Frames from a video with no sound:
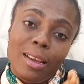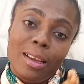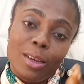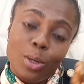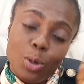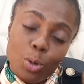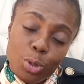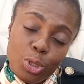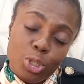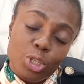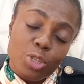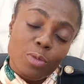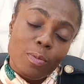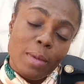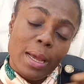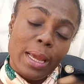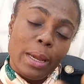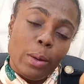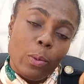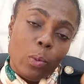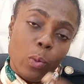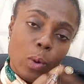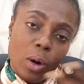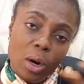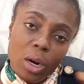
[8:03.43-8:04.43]
go to my
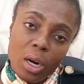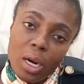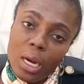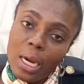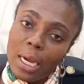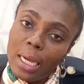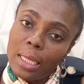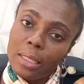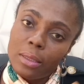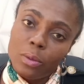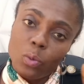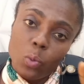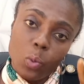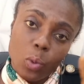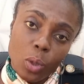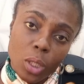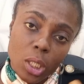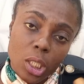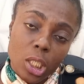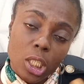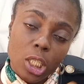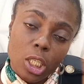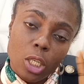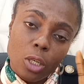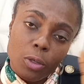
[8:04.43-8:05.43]
work and
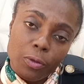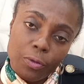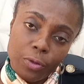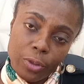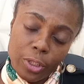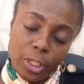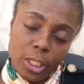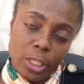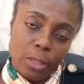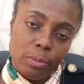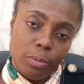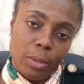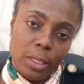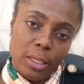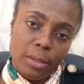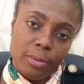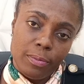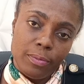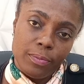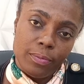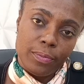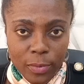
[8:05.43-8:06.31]
work comfortably.